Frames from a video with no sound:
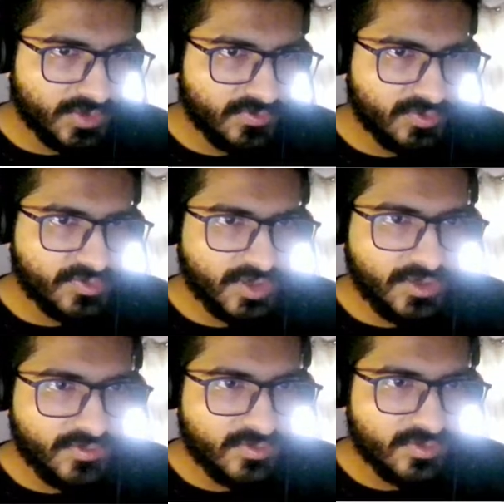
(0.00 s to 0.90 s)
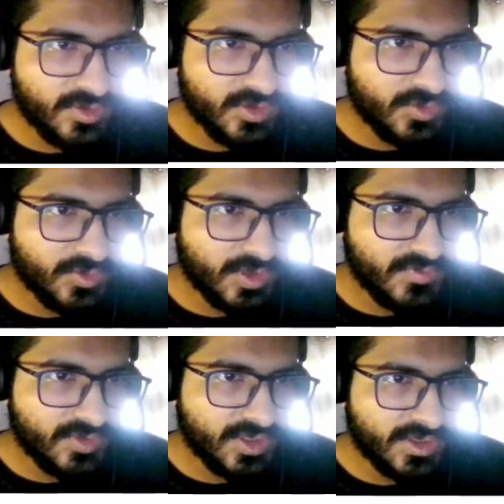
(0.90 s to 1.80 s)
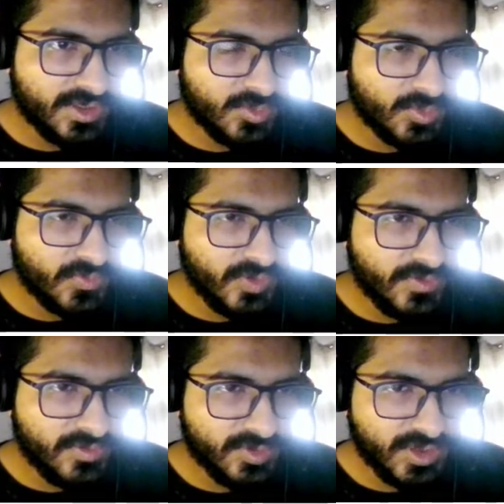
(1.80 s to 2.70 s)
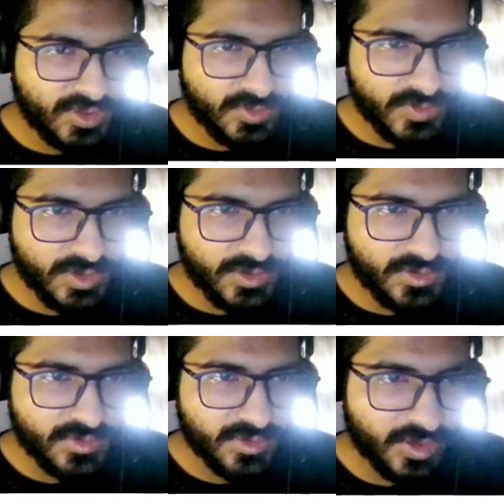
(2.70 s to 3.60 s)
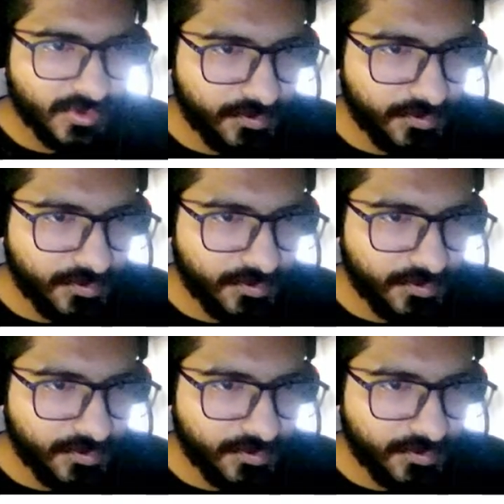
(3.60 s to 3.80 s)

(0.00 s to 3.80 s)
4, 5, you have to get the output 5, 4, 3, 2, 1. Okay.